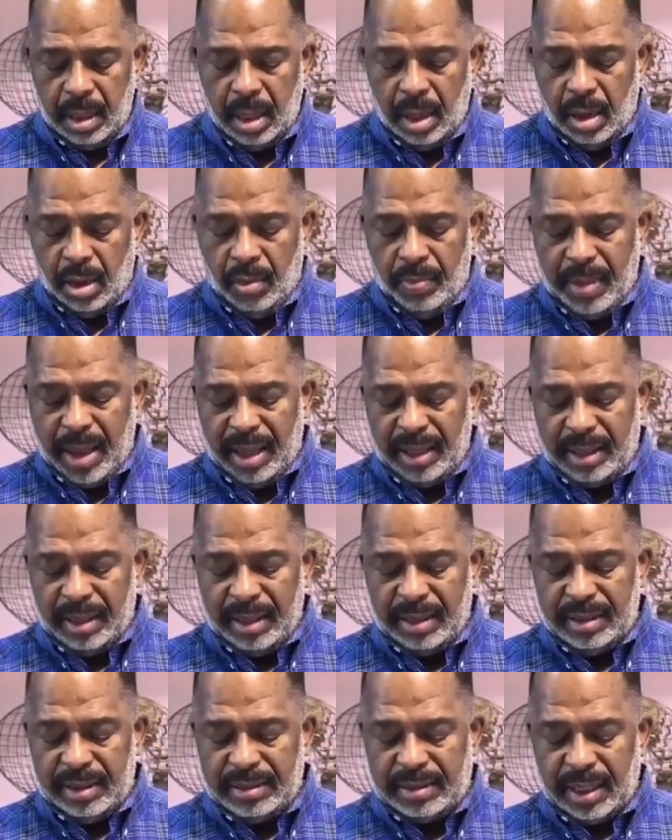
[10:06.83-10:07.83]
Oh my
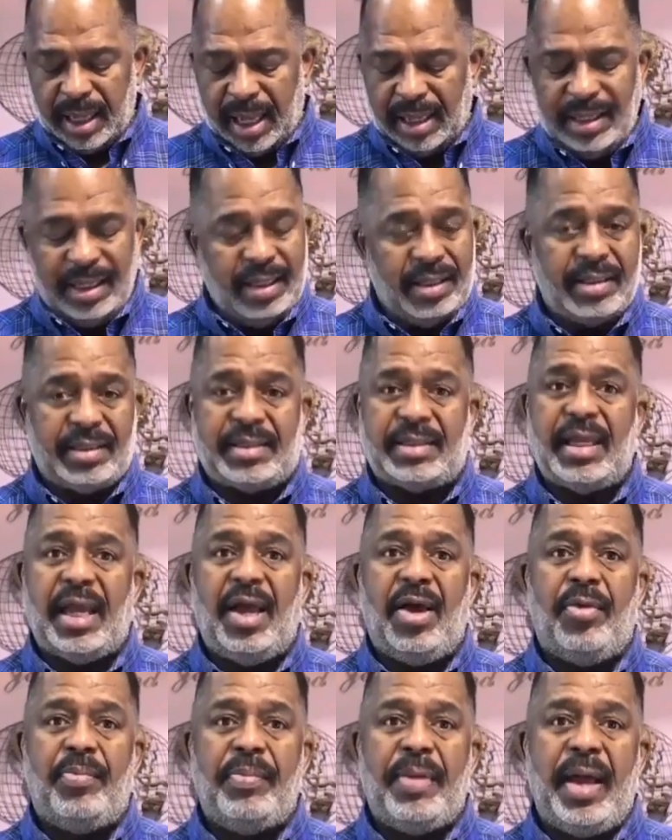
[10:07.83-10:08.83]
goodness, I need a
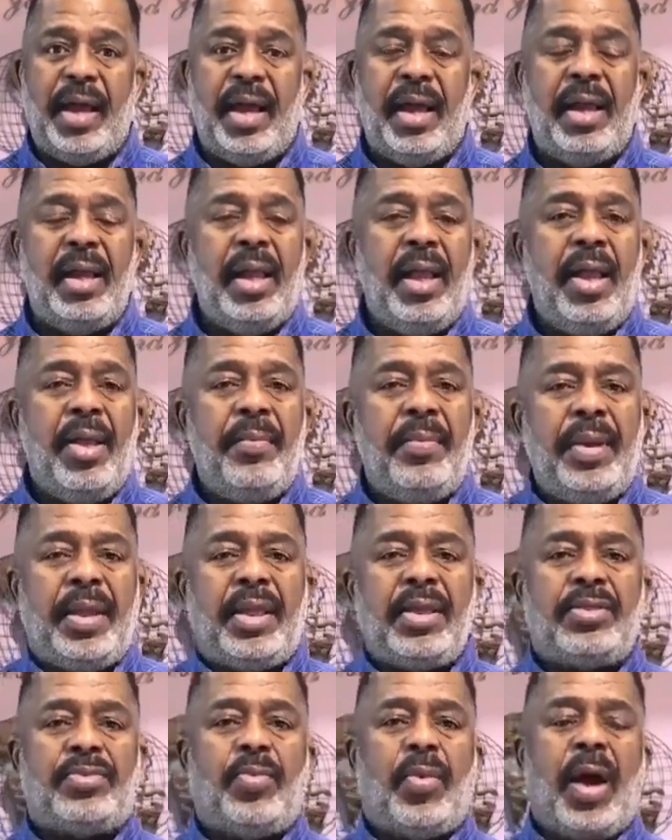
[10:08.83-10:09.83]
sound mind.
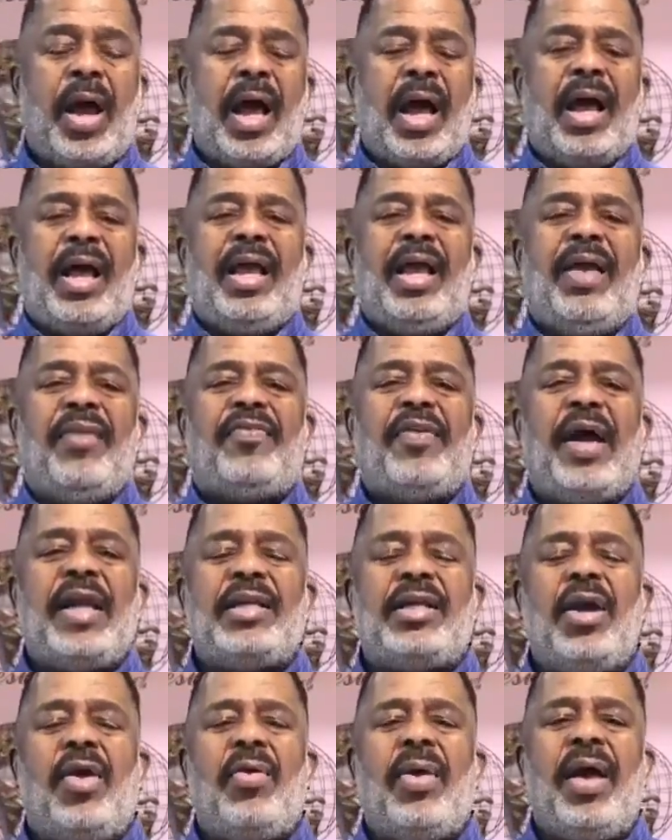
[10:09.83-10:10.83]
Because why? If I
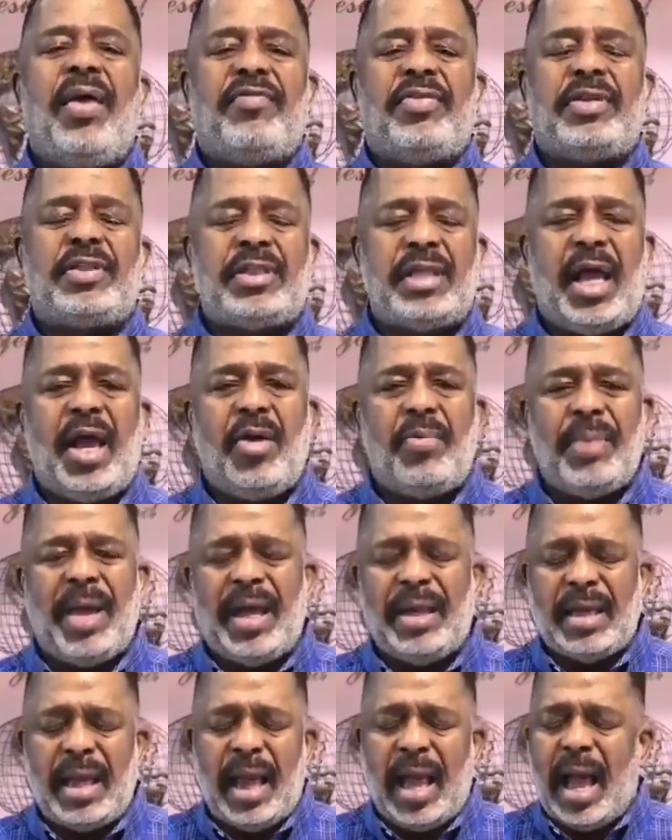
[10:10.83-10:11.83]
don't have a sound
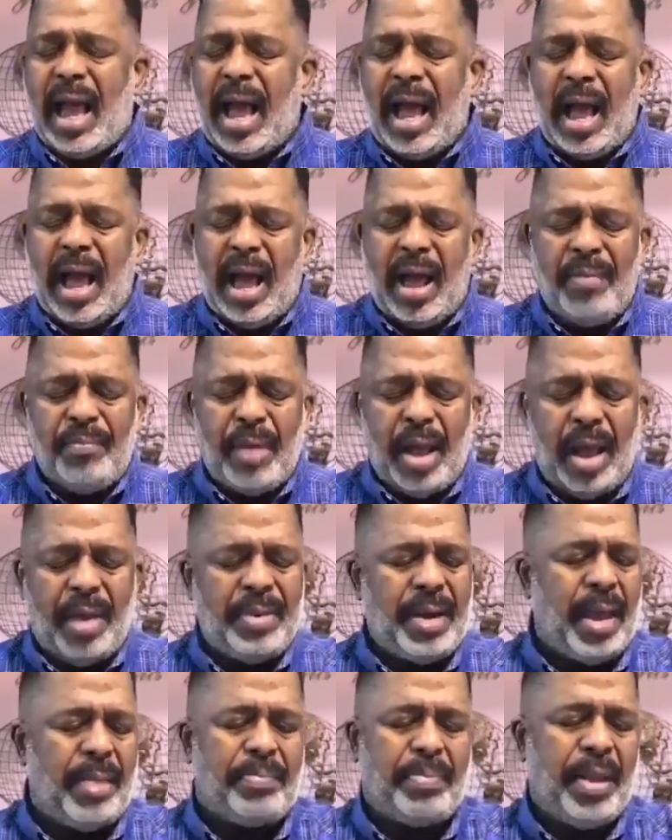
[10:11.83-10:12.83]
mind, now I'm
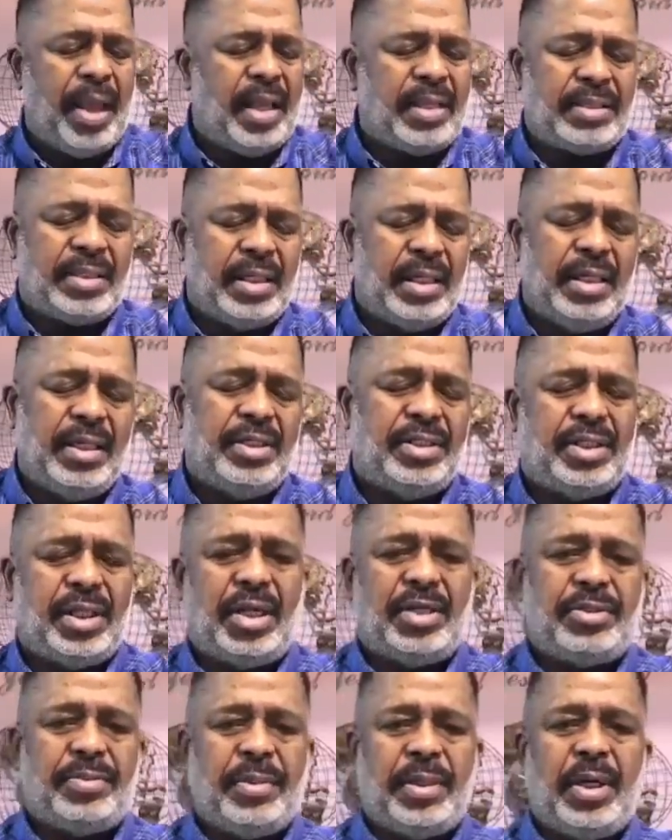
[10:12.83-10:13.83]
not passing any
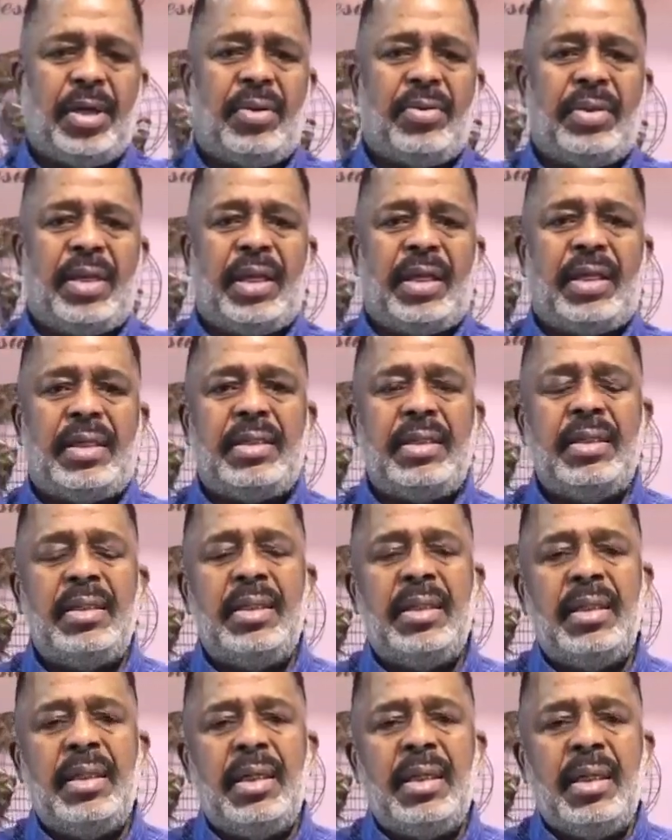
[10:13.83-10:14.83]
judgment on that,
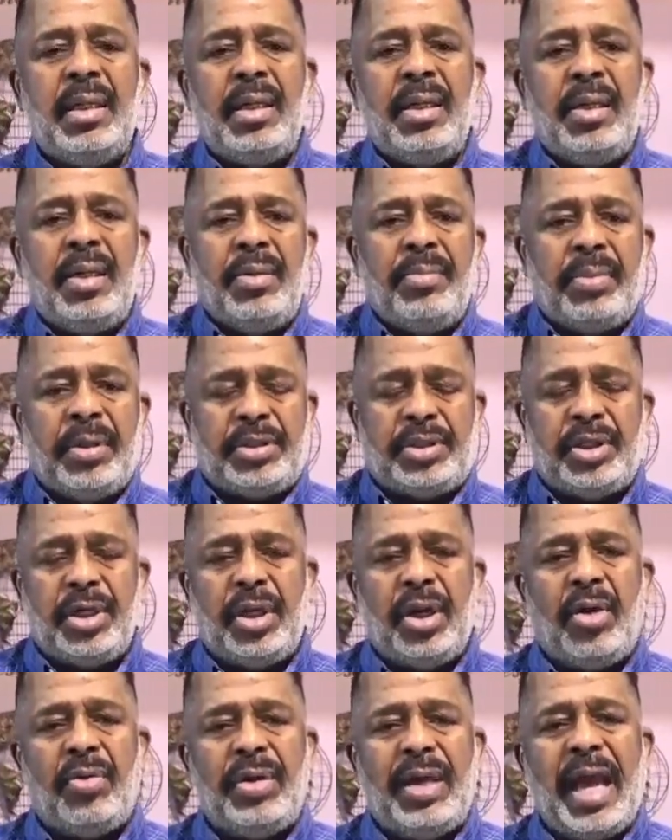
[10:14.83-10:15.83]
but you
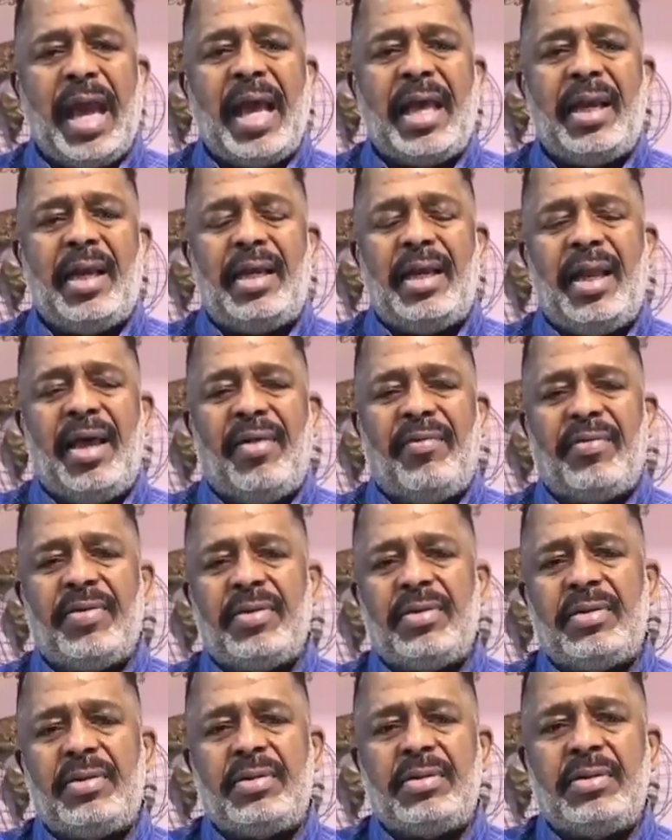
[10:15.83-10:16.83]
know, 9/11
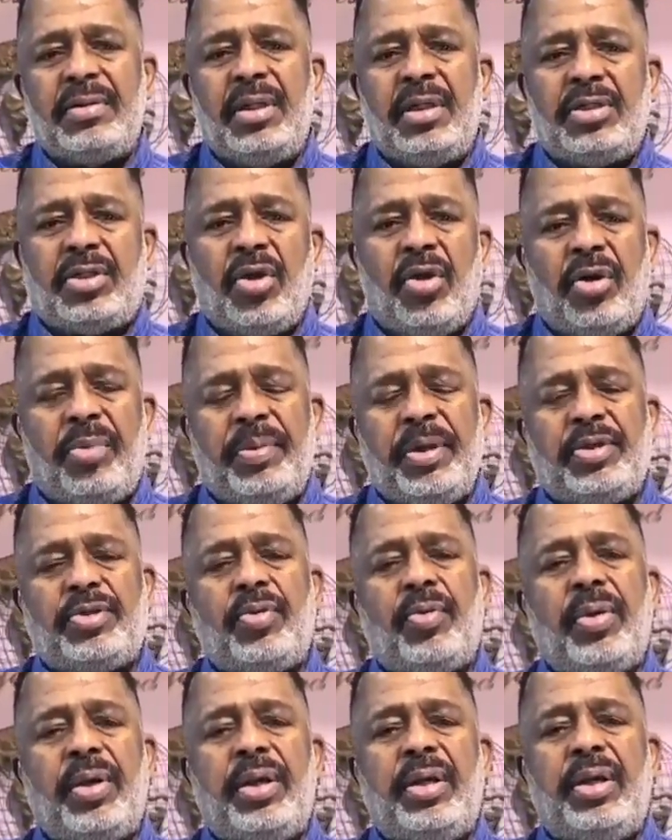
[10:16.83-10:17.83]
is going to be
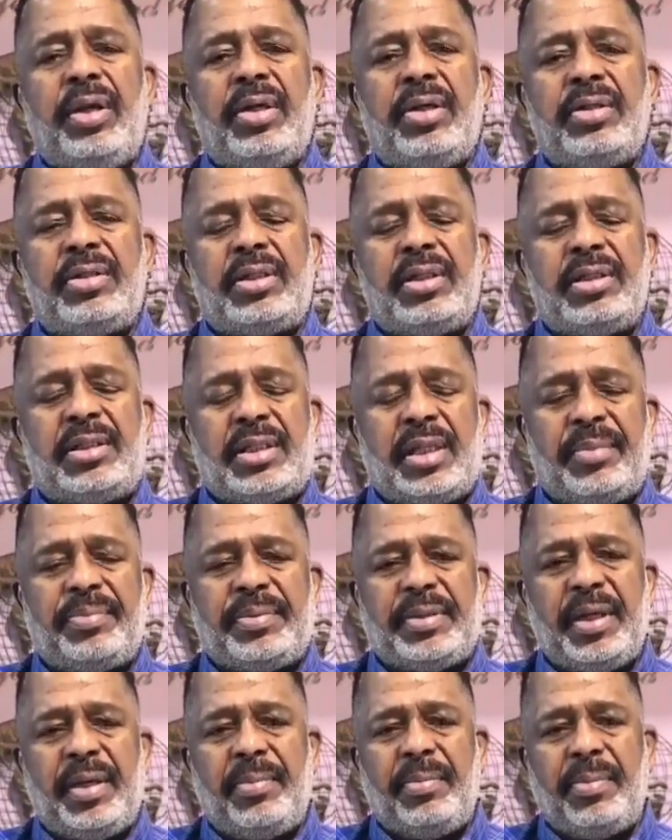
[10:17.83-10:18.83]
20 years in
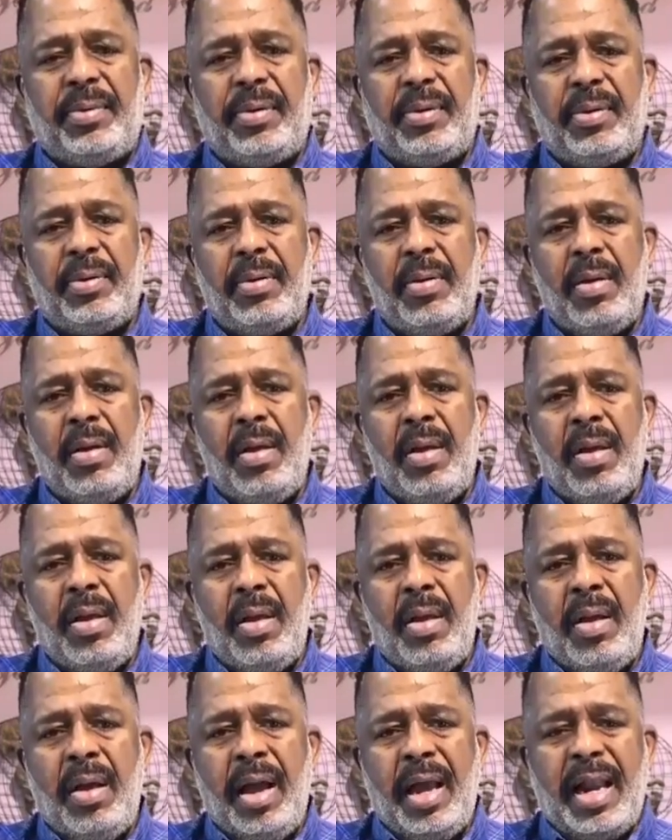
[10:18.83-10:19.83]
September.
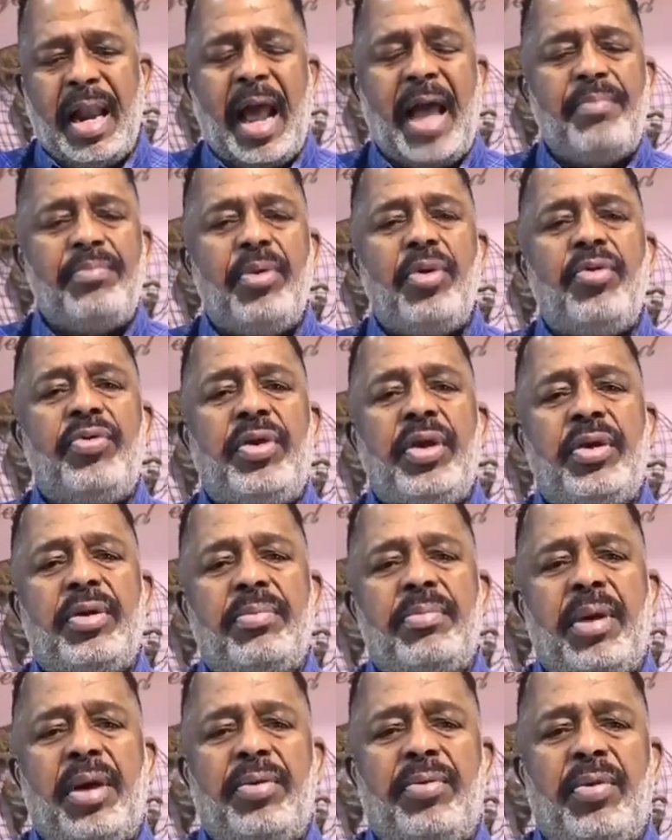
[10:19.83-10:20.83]
And I moved here to
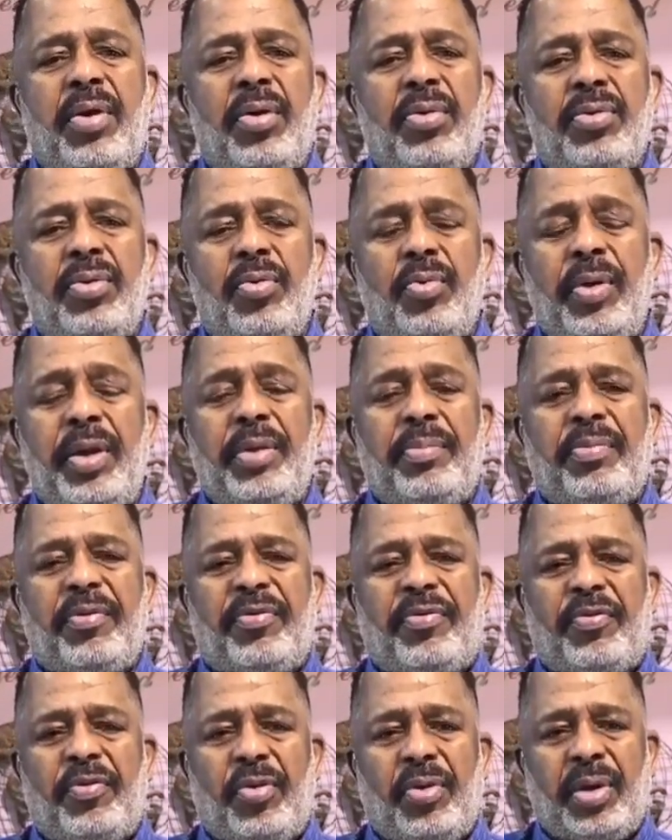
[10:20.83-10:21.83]
Monroe the week
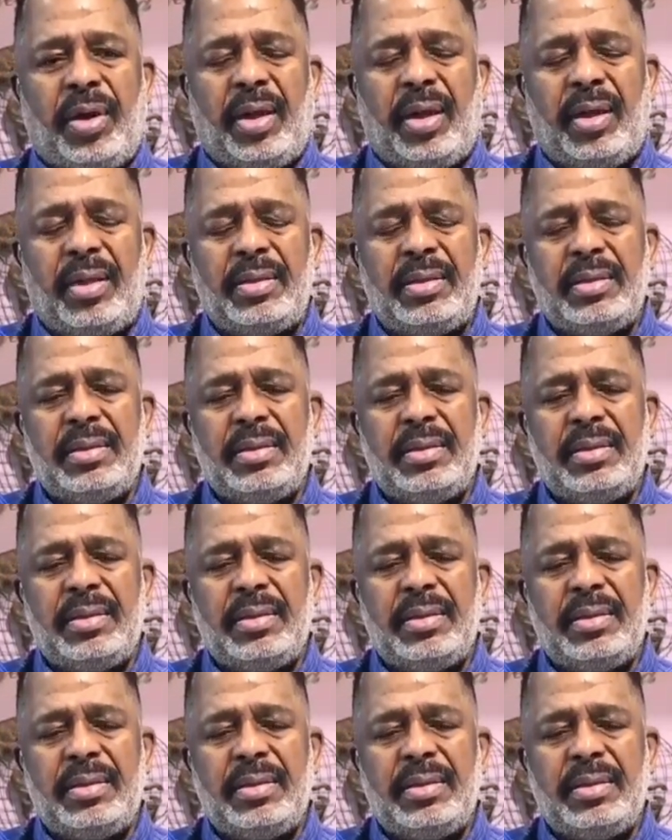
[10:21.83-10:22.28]
before that.